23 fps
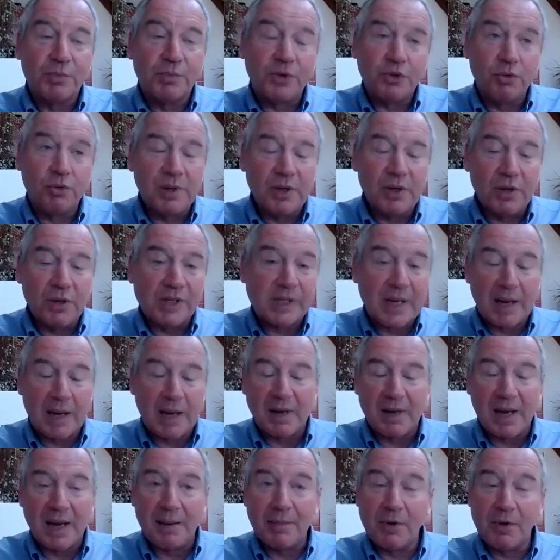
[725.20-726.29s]
But to be honest,
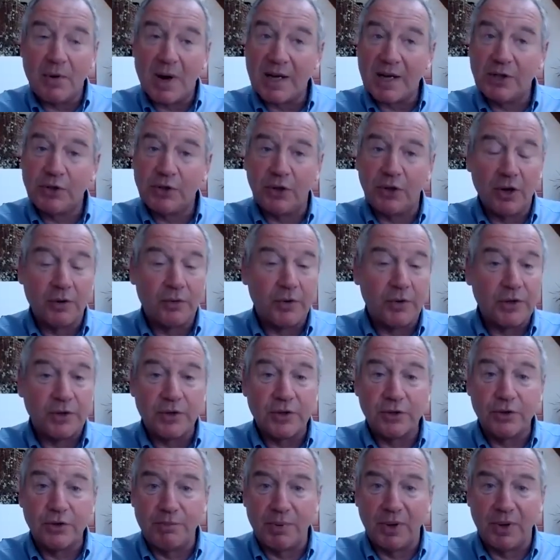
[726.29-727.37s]
I'm quite
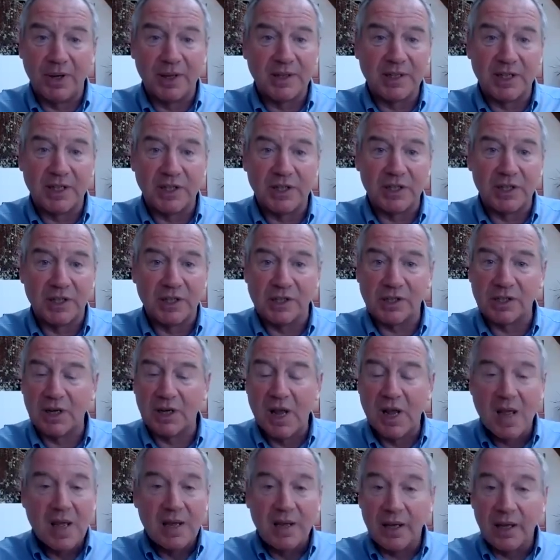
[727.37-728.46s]
tolerant to politicians.
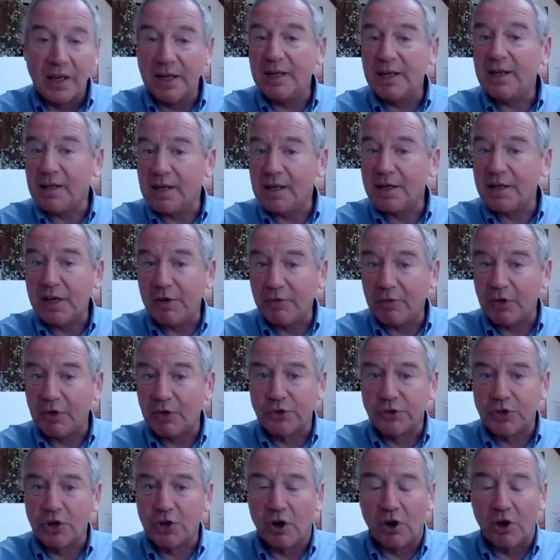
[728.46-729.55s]
It is a
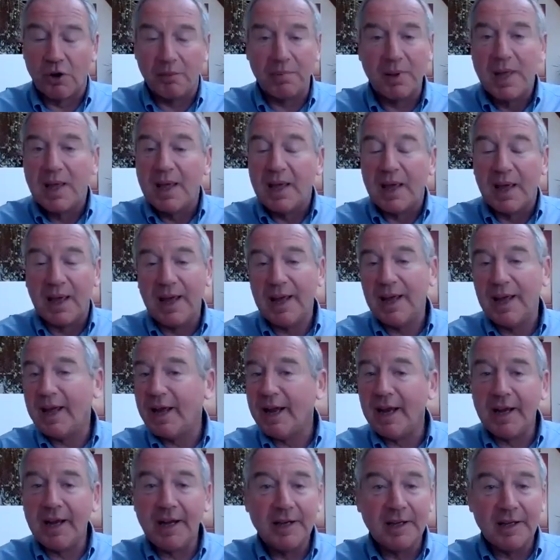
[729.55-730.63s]
difficult job,
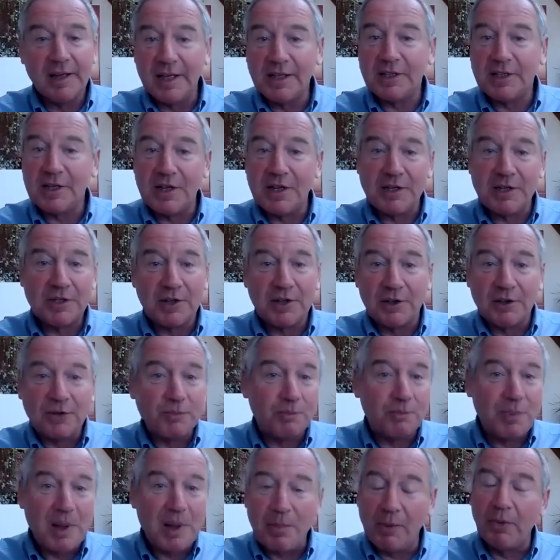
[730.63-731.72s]
and
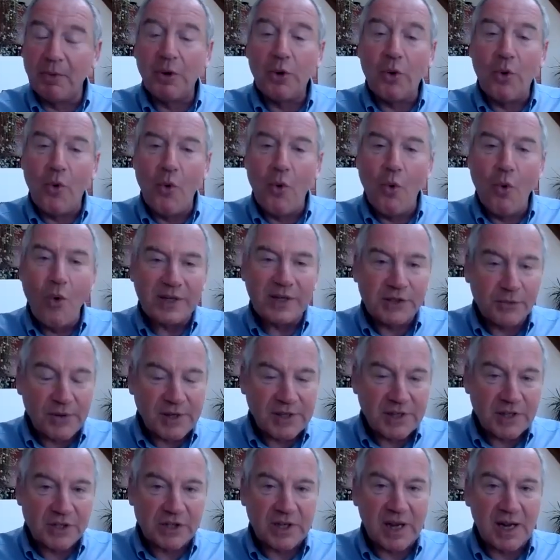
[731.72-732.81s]
people will always
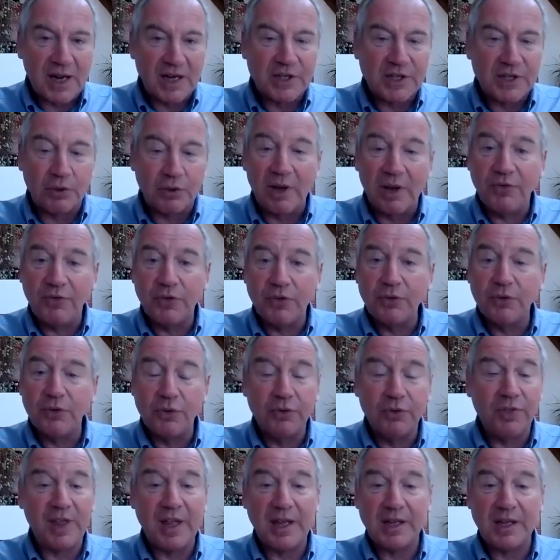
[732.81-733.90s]
criticize you. If you do
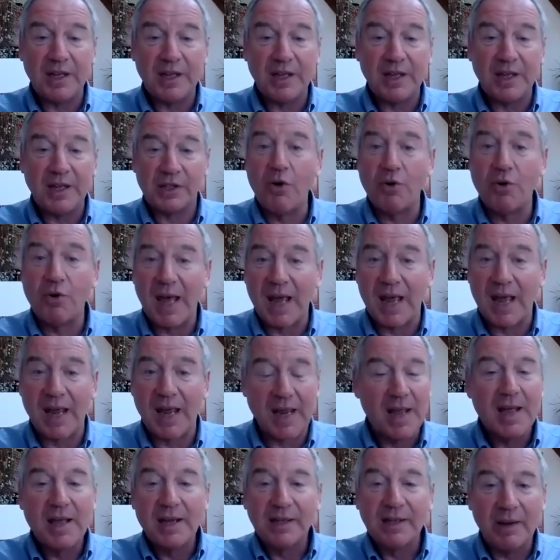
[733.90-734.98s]
things
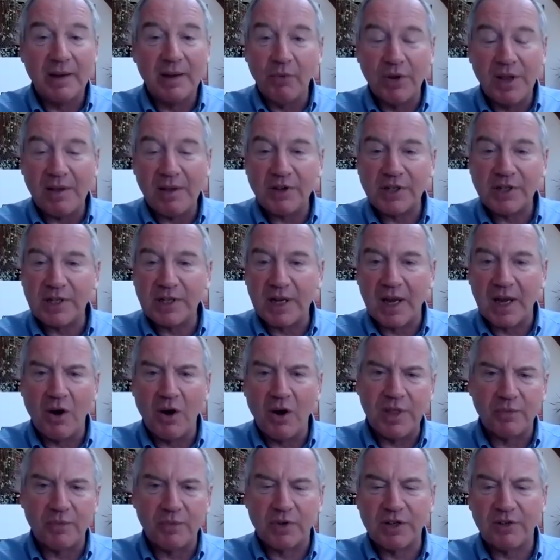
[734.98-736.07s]
okay, they will never say,
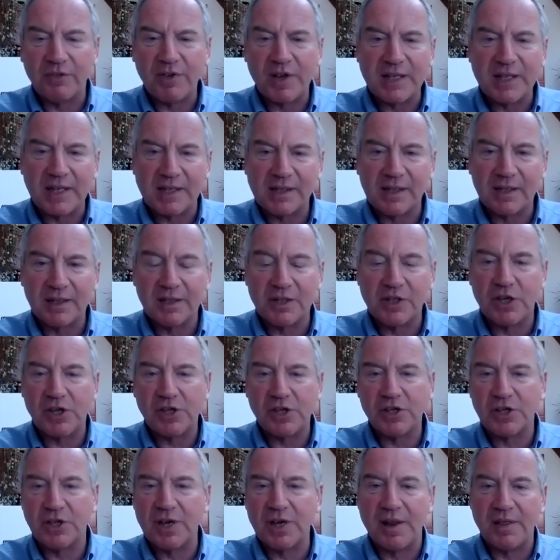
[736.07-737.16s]
oh, that was a fantastic
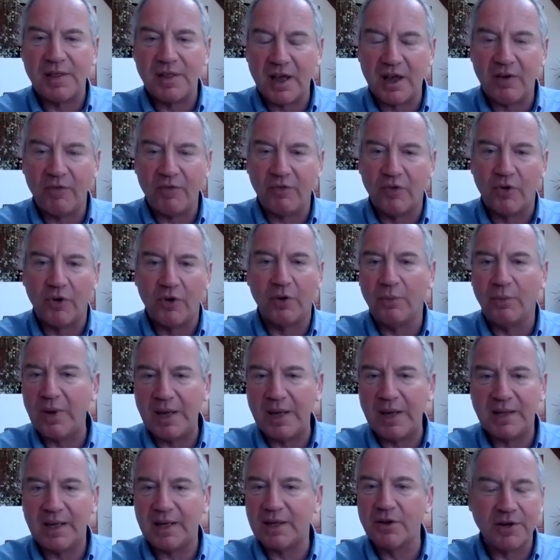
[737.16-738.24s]
decision, and therefore
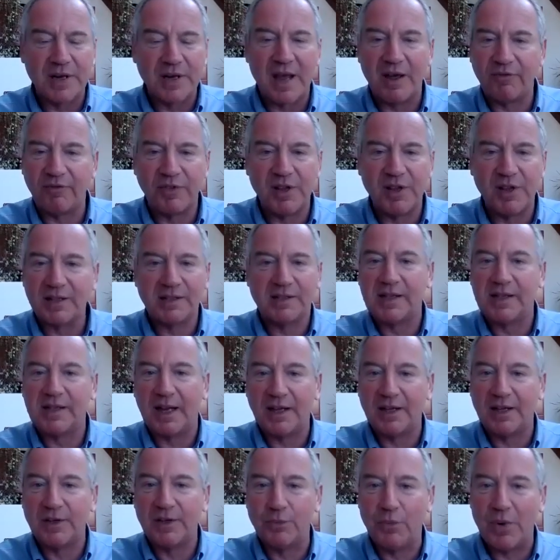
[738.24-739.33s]
we did not have that
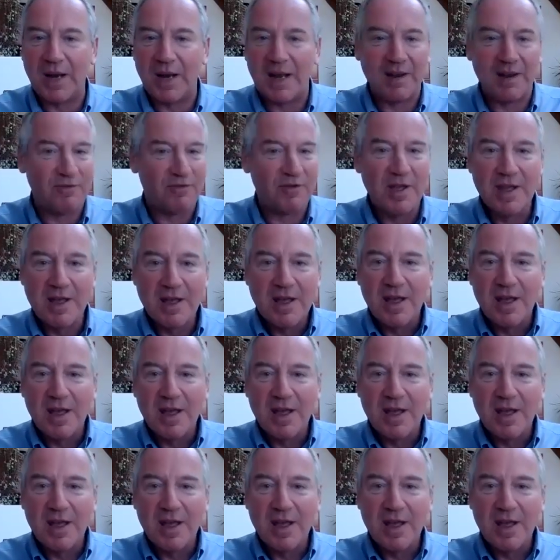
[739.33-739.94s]
second wave.